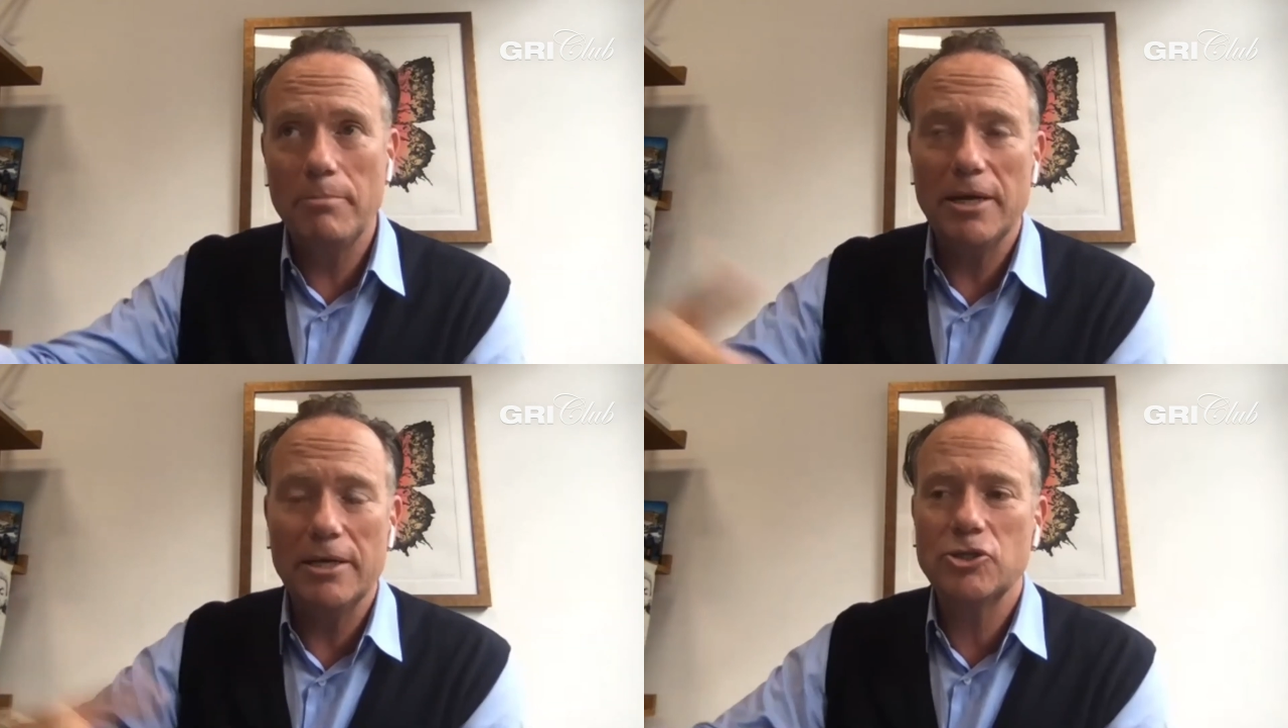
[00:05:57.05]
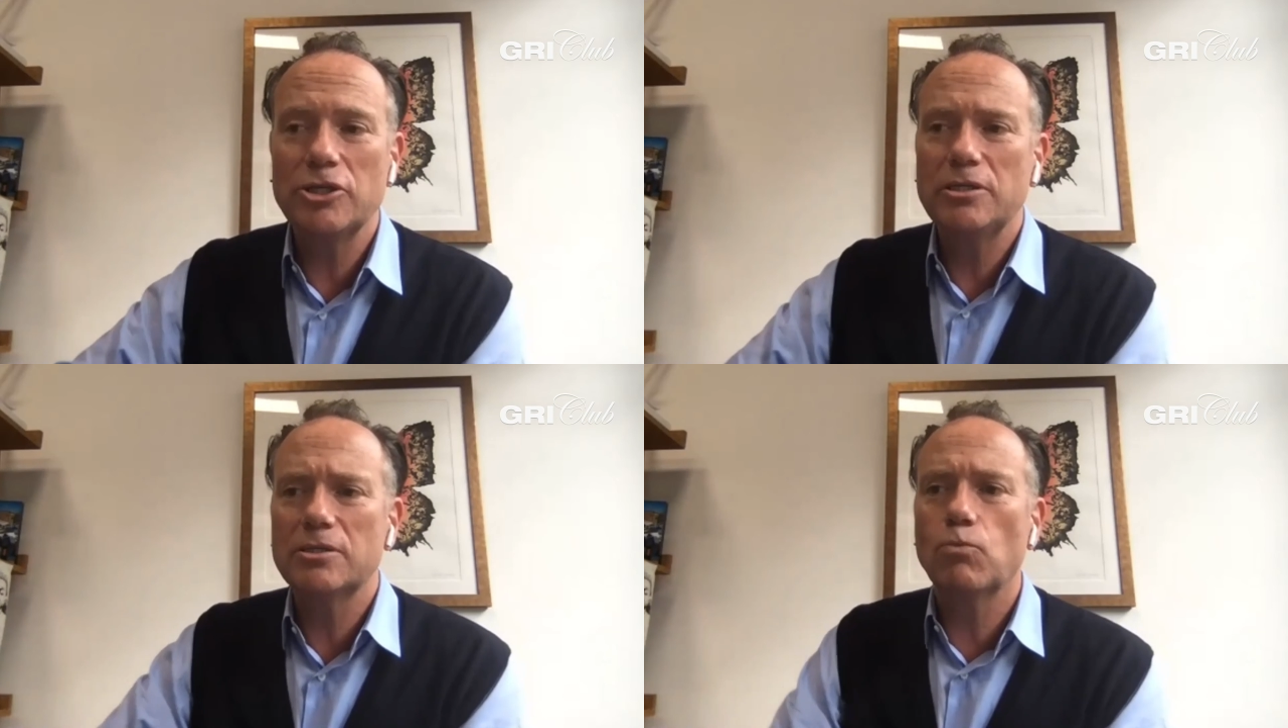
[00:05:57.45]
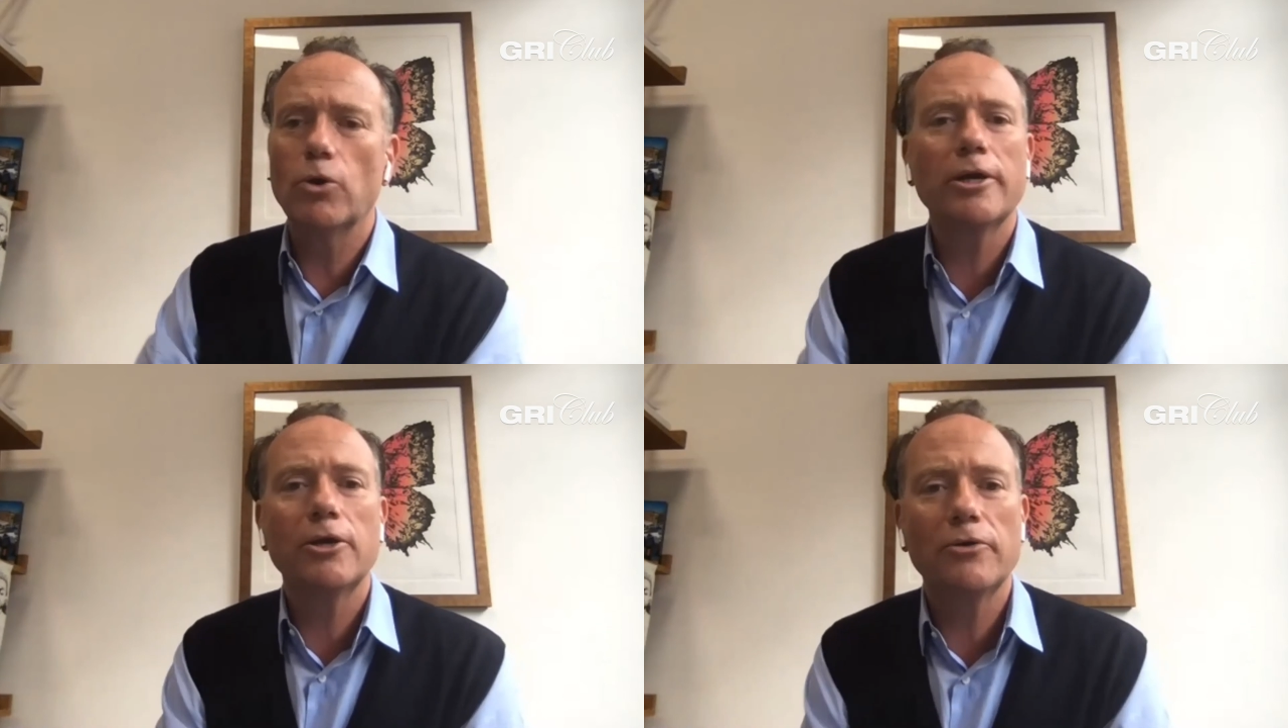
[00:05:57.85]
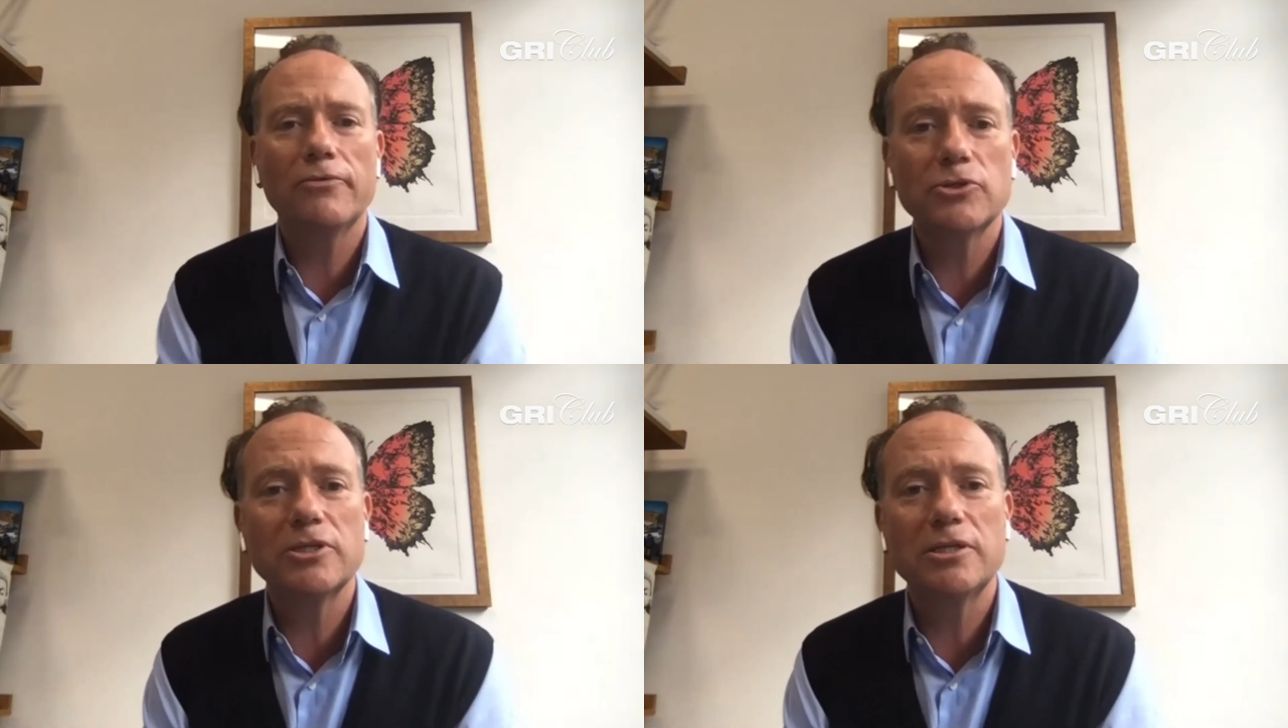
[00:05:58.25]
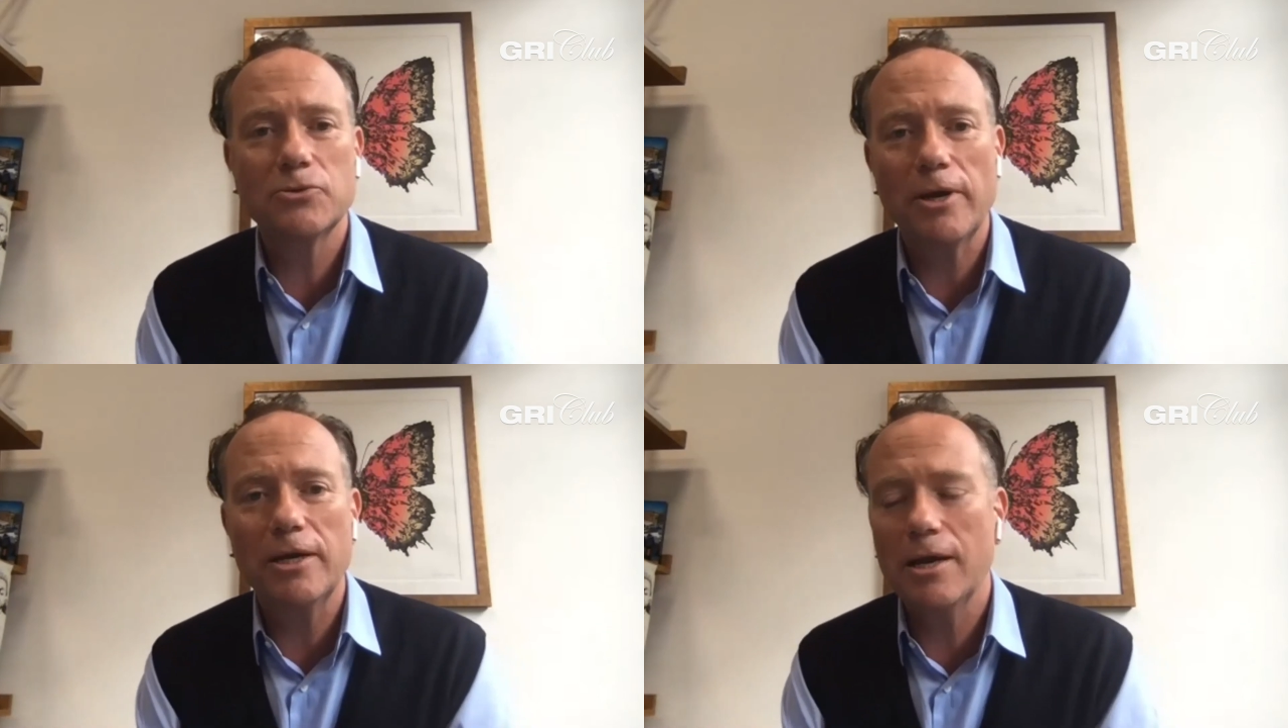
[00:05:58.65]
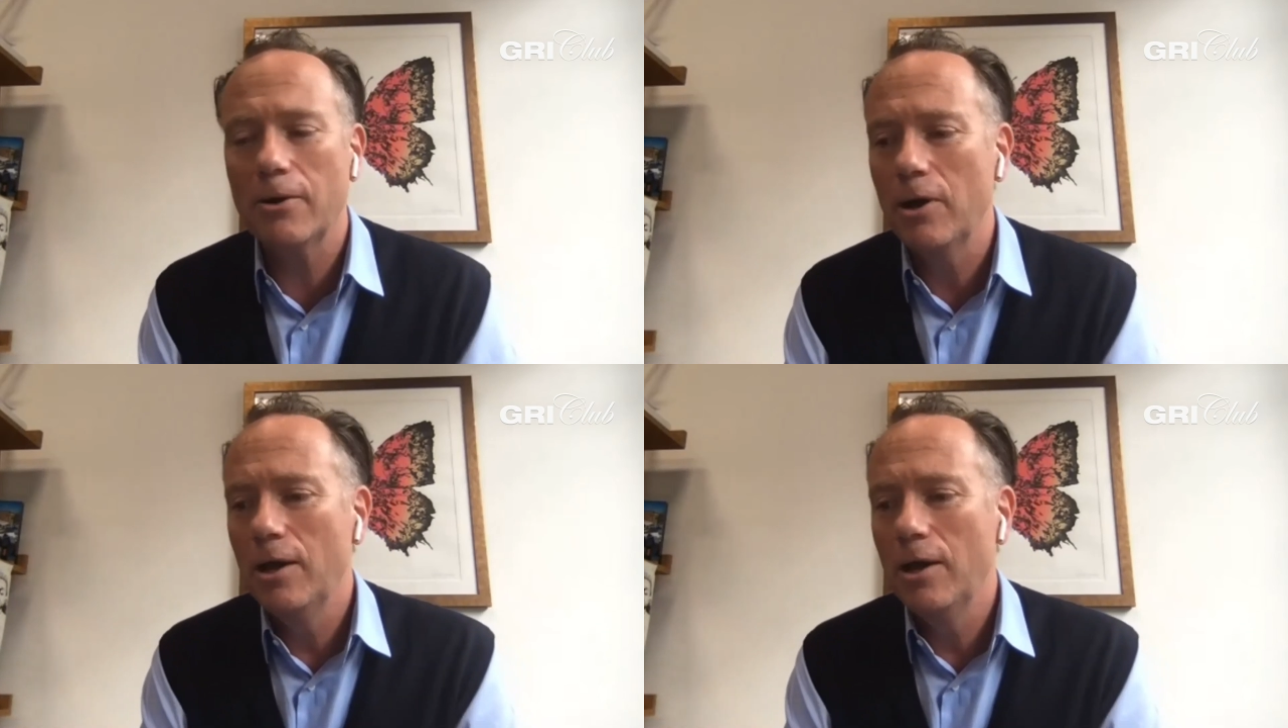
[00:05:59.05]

but she's working overseas right now.